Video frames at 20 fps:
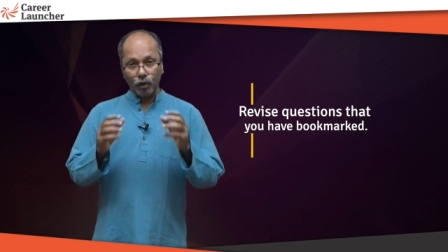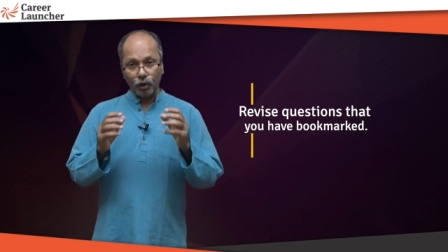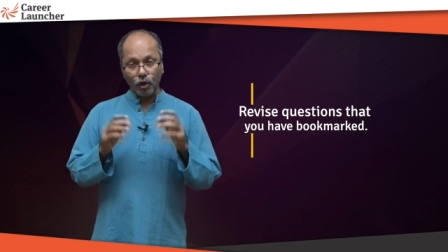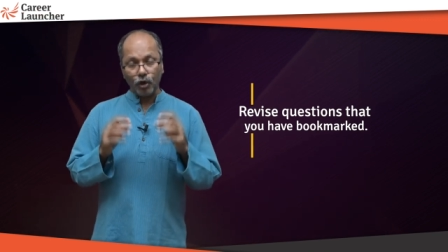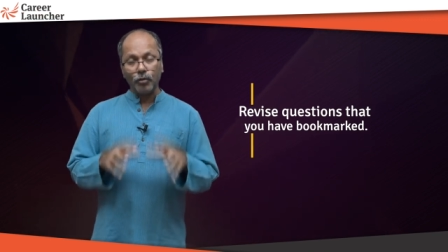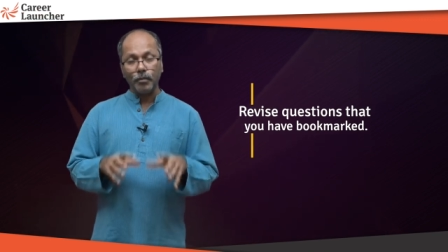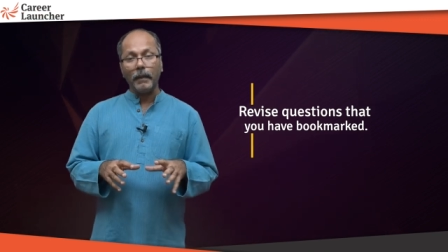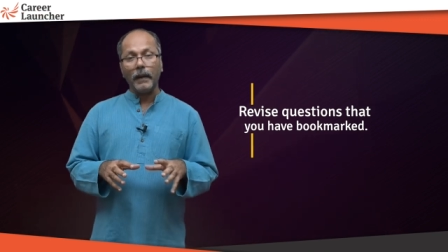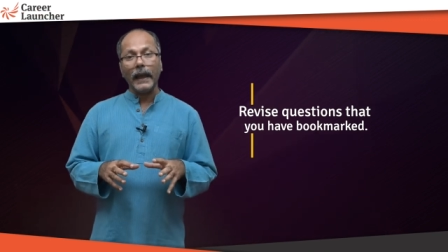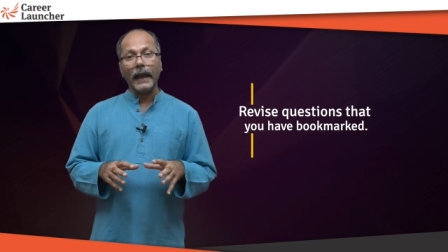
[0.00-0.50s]

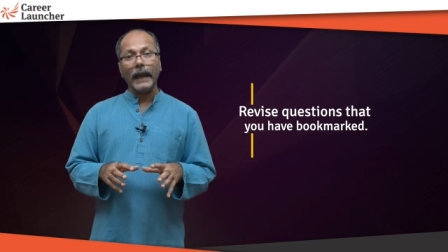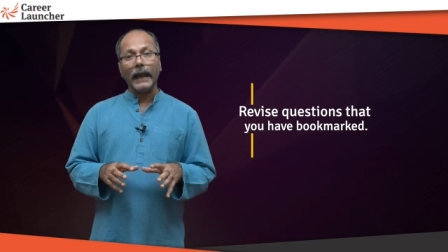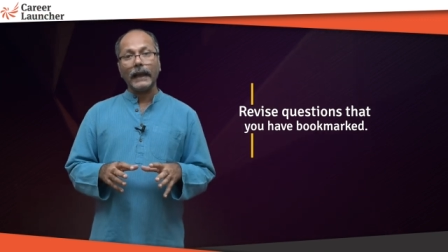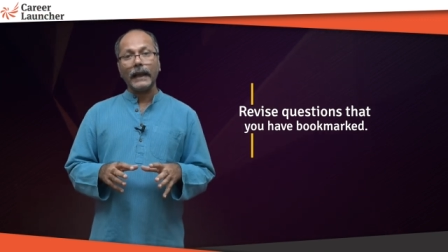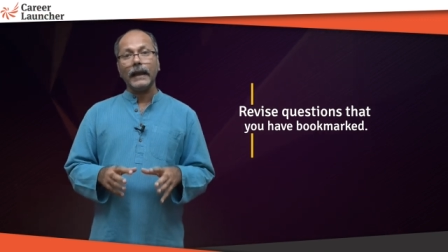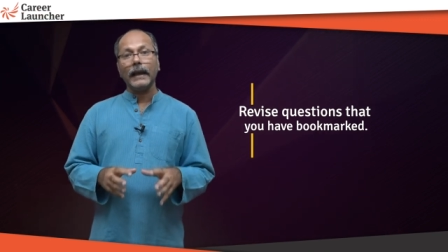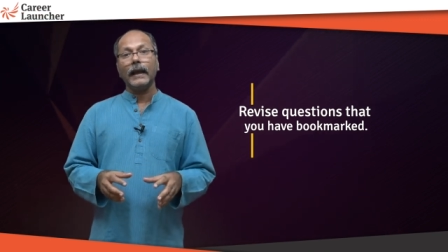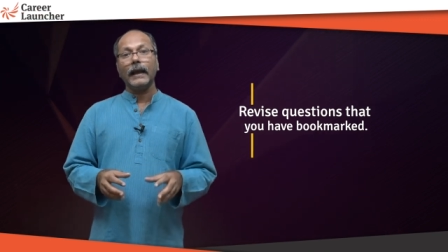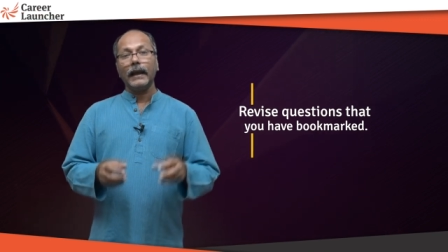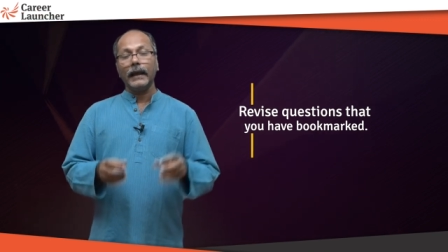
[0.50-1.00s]
look
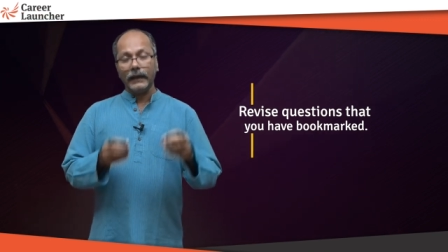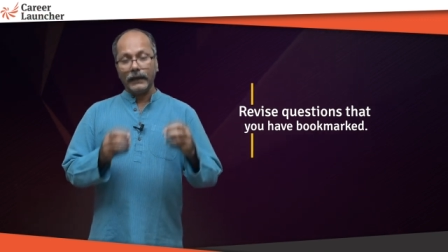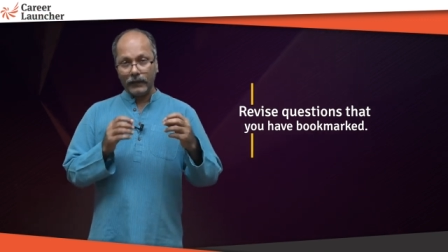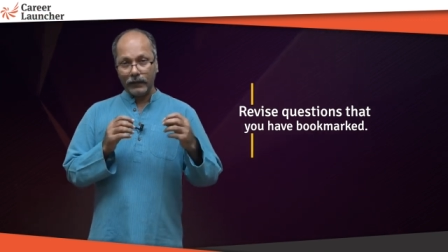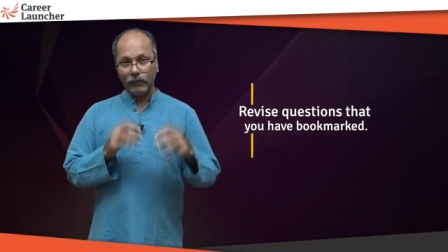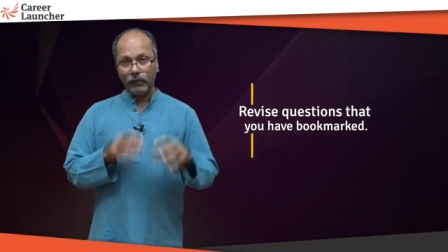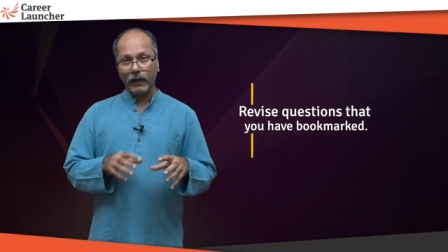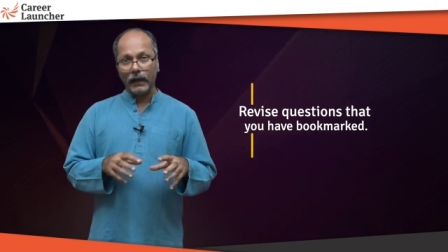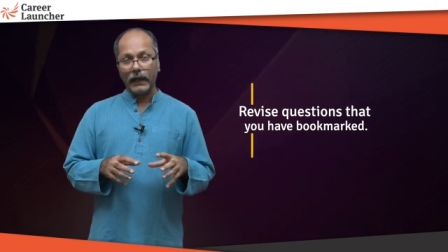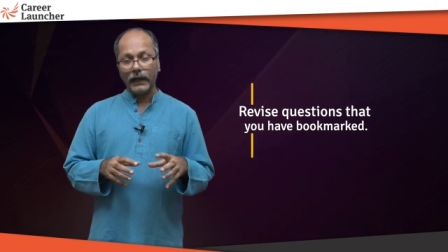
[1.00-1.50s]
back and
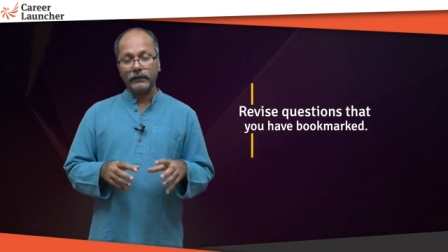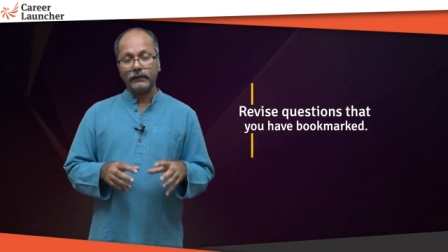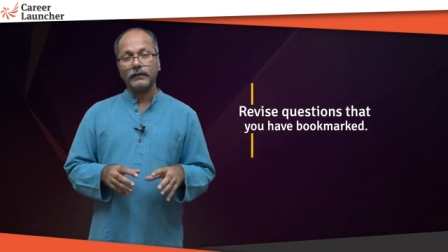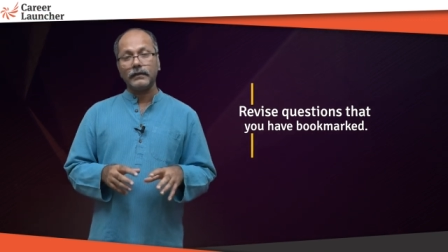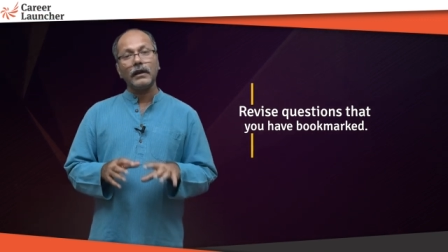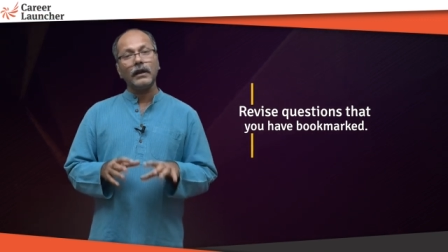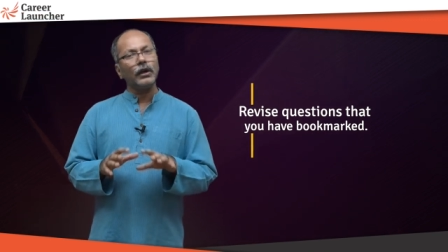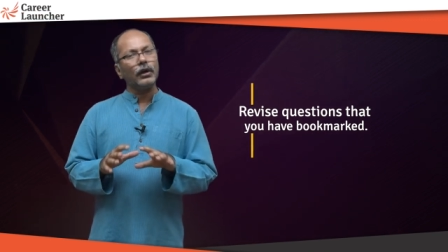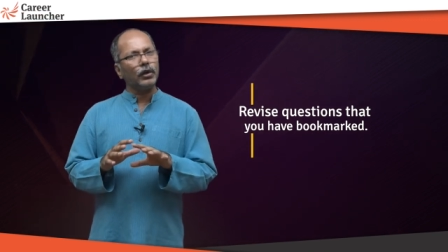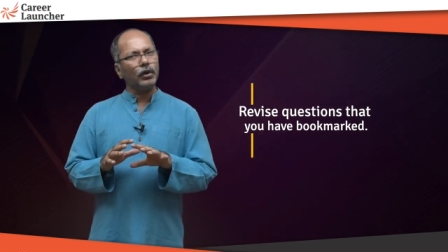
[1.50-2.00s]

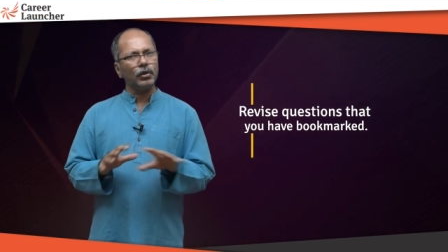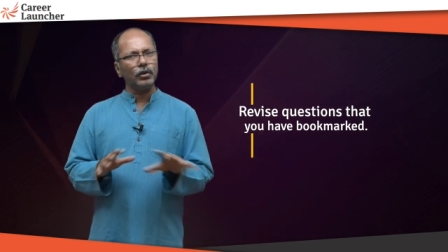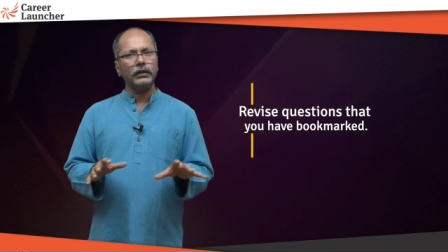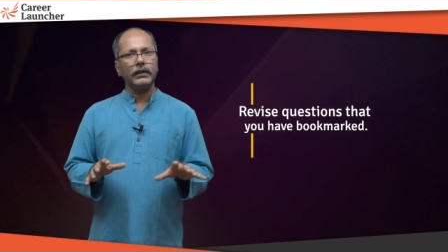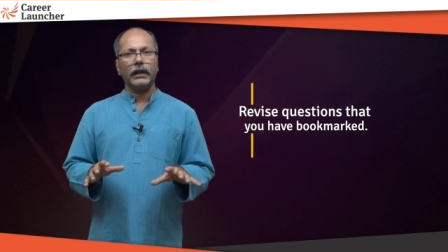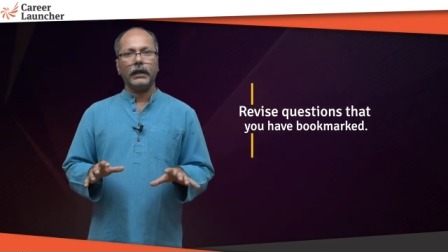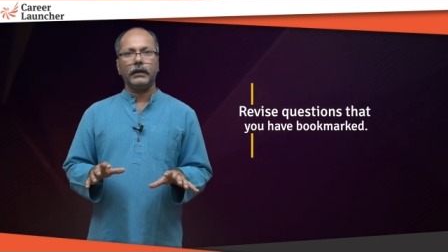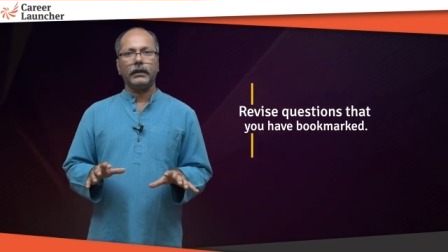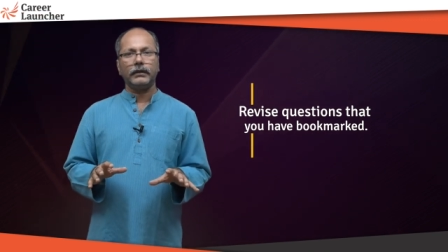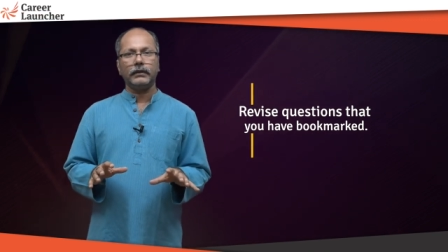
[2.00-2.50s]
revise, do
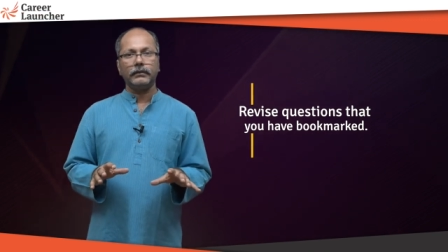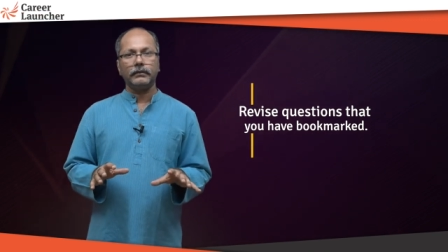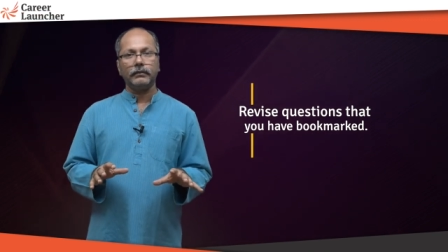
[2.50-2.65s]
that.